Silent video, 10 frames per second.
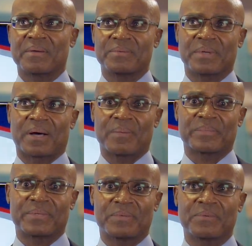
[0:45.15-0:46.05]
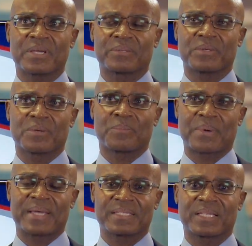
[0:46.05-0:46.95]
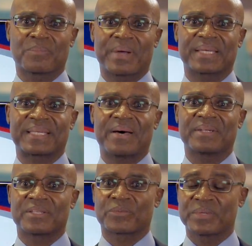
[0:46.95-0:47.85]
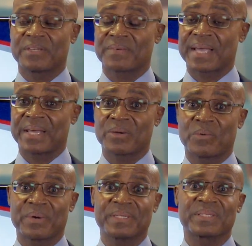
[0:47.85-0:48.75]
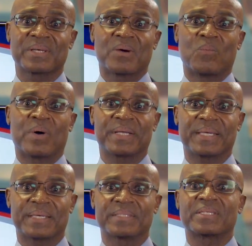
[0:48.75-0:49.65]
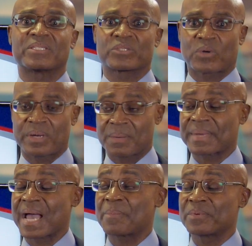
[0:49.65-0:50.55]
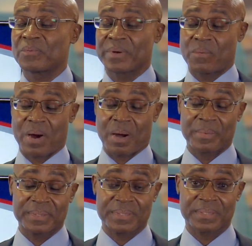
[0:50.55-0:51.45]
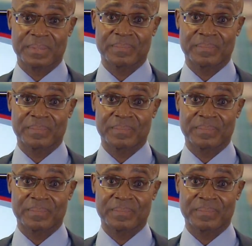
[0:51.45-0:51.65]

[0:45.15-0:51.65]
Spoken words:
you could basically break it down into three different categories. One is startup capital requirements.